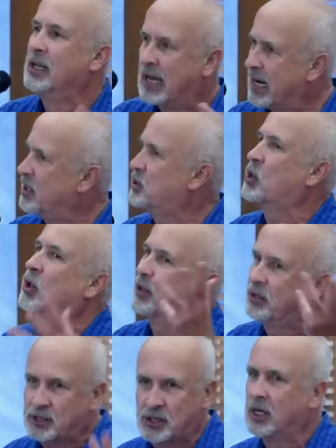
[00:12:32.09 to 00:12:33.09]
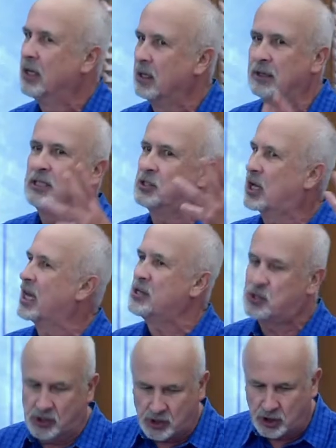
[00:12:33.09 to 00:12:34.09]
And it's all this, these
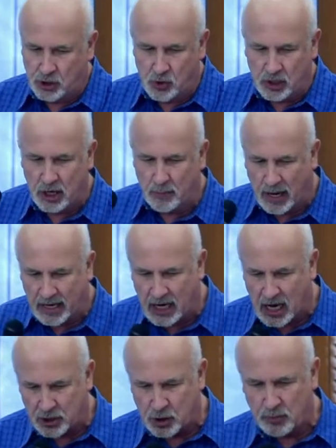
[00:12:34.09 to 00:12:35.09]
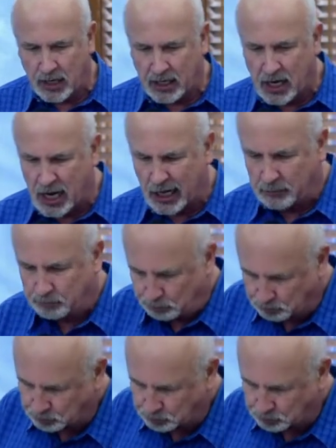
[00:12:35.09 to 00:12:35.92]
guys just doing it by gosh and by golly.